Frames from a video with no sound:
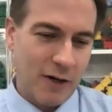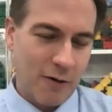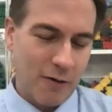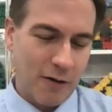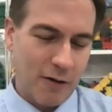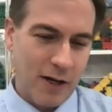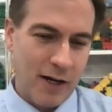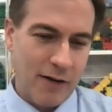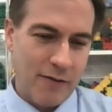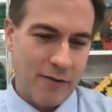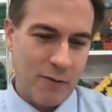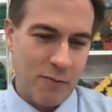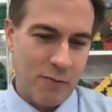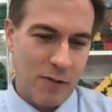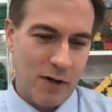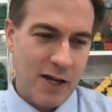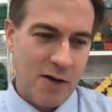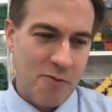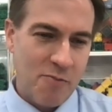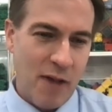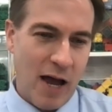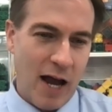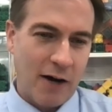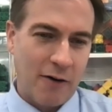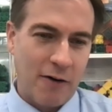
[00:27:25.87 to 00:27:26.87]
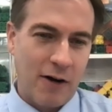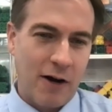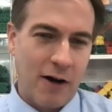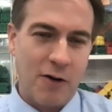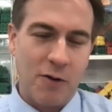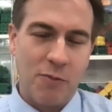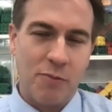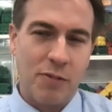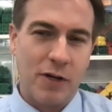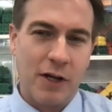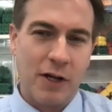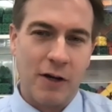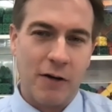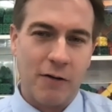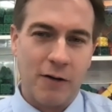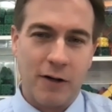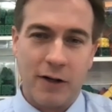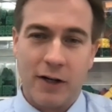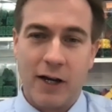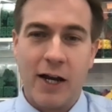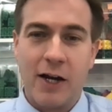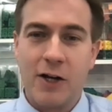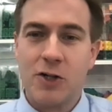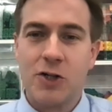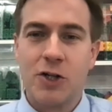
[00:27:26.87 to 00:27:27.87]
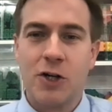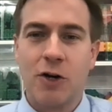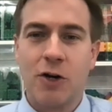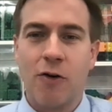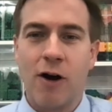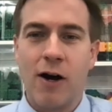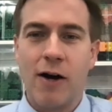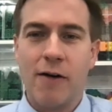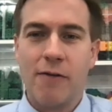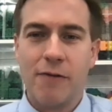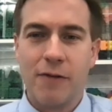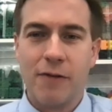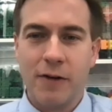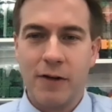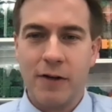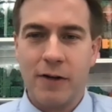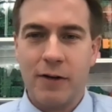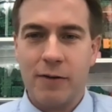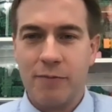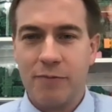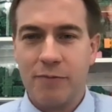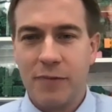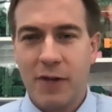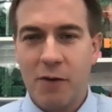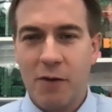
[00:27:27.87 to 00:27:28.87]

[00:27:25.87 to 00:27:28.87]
kind of a background appeal, or to kind of show off the